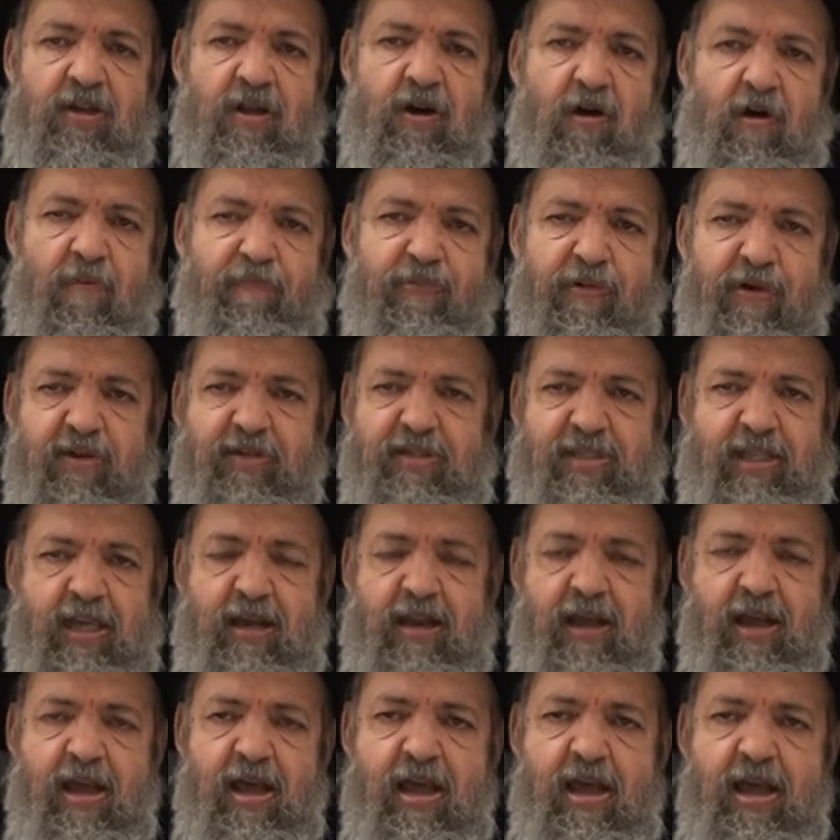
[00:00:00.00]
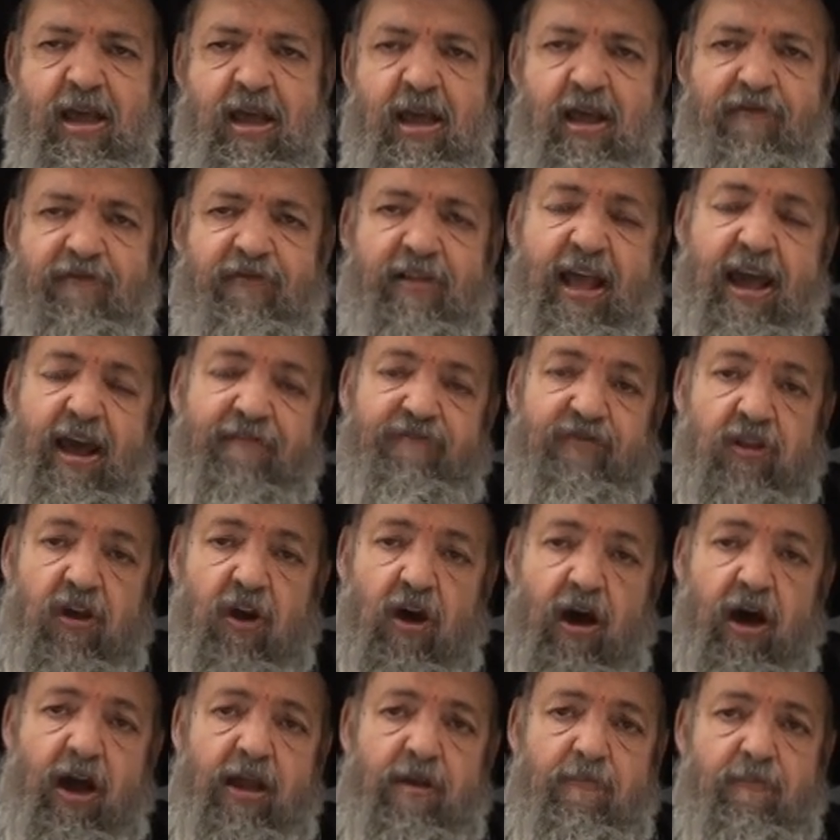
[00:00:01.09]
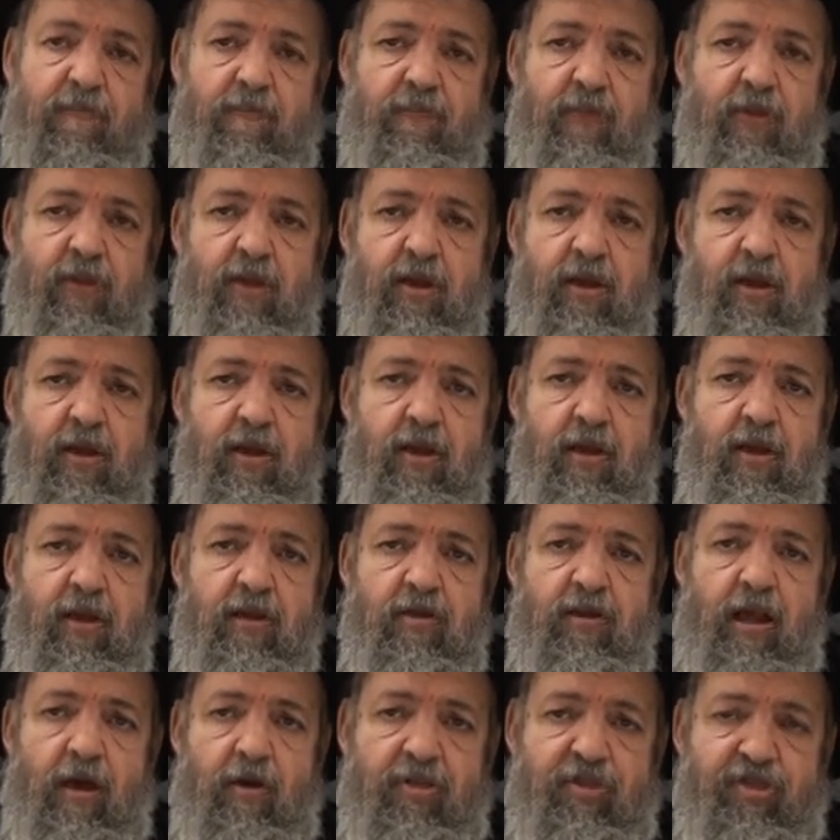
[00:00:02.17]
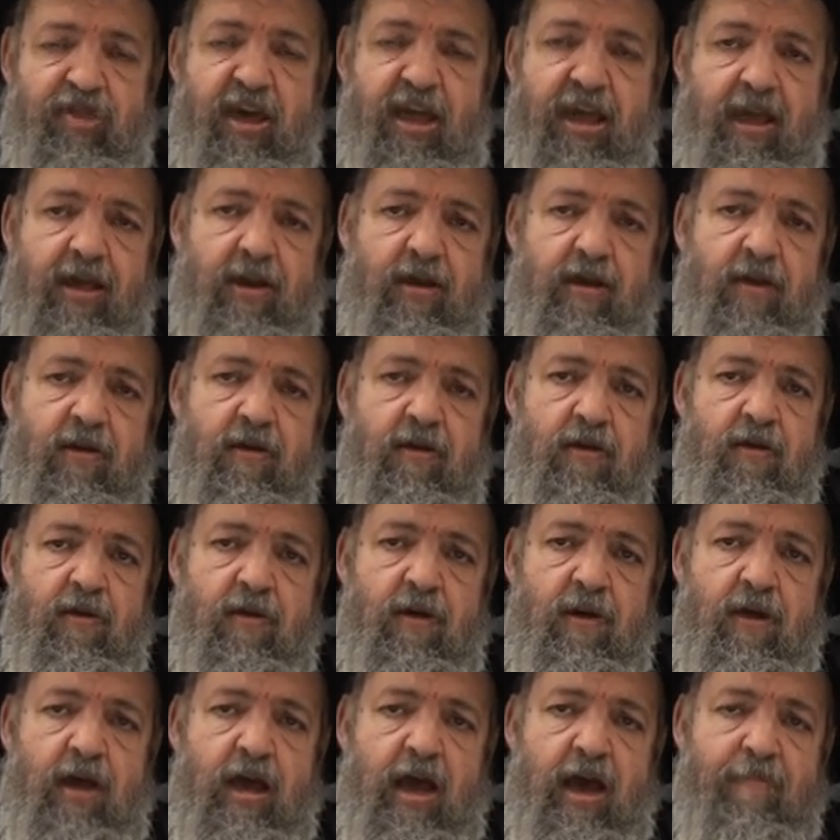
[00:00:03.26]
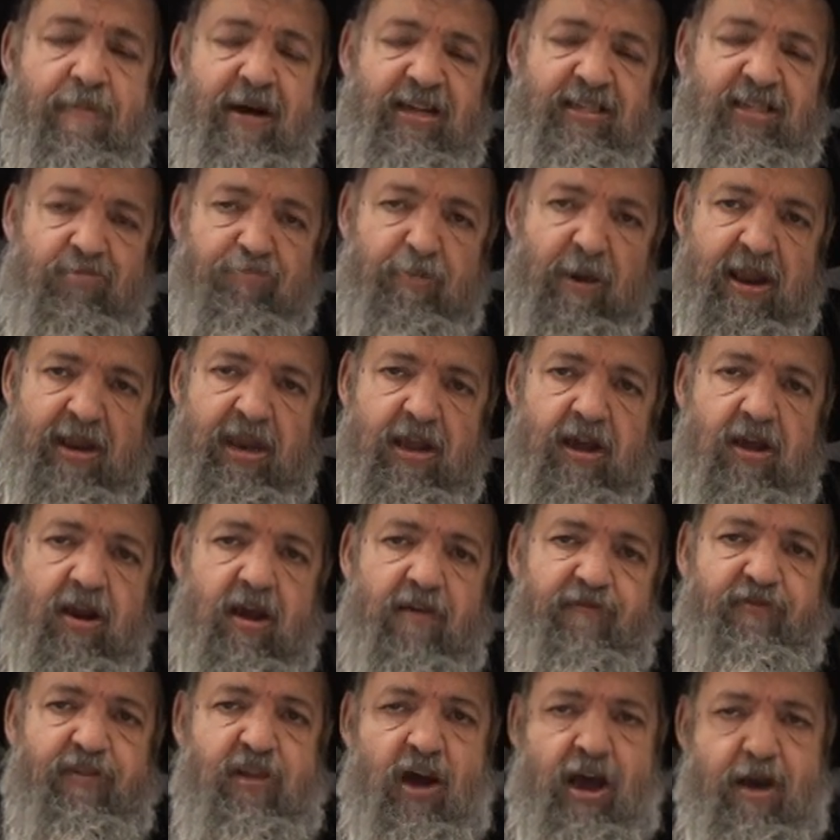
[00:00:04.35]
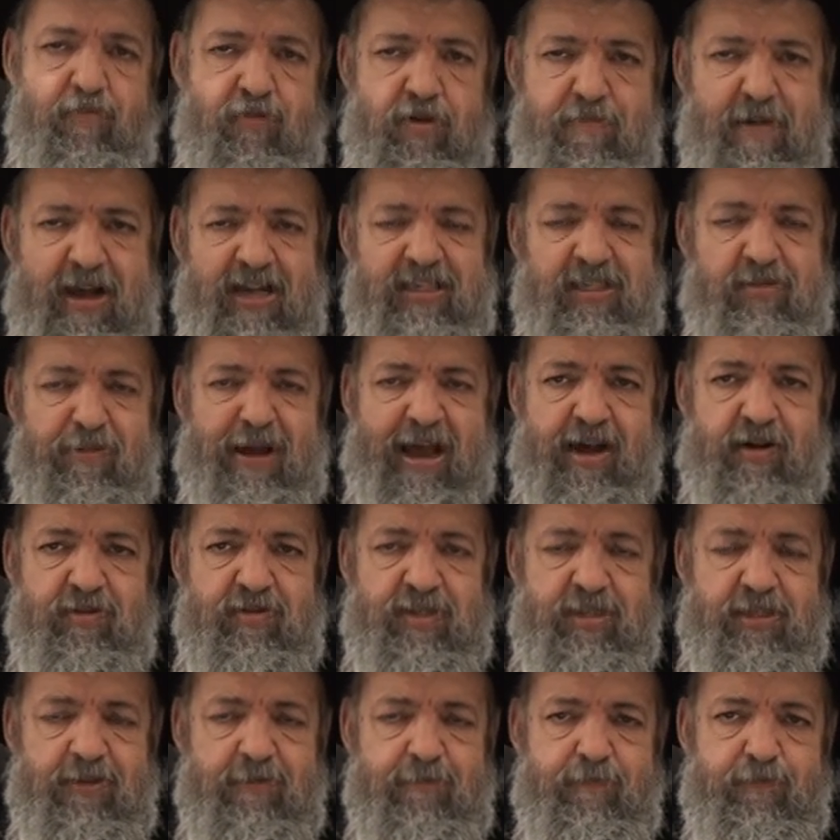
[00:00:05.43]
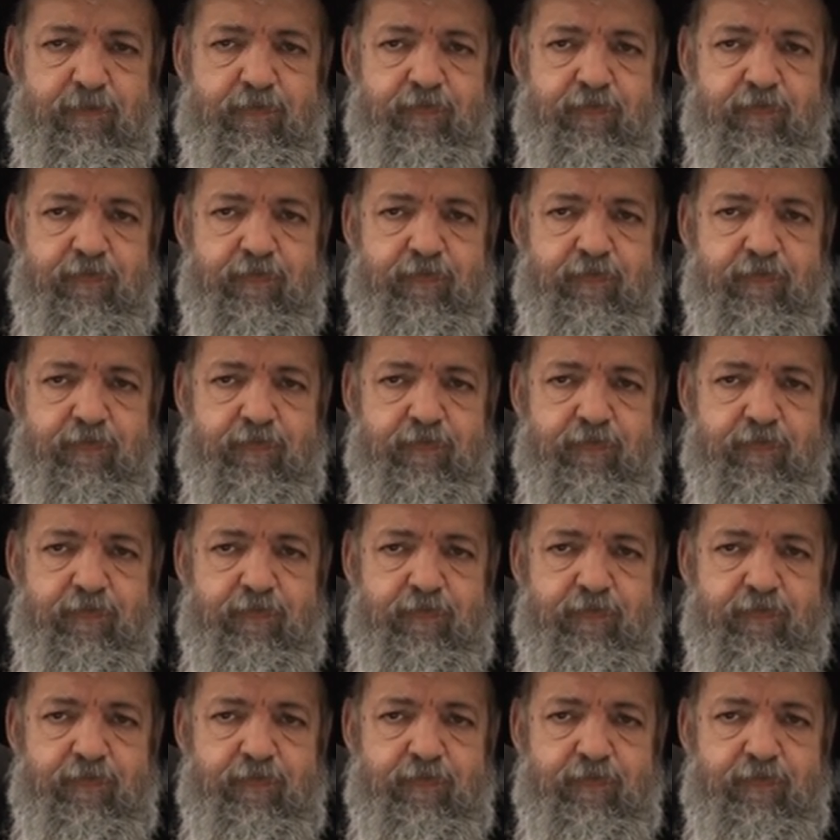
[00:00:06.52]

You know, a person, if they have time, they'll think, Am I spending enough time with my spouse?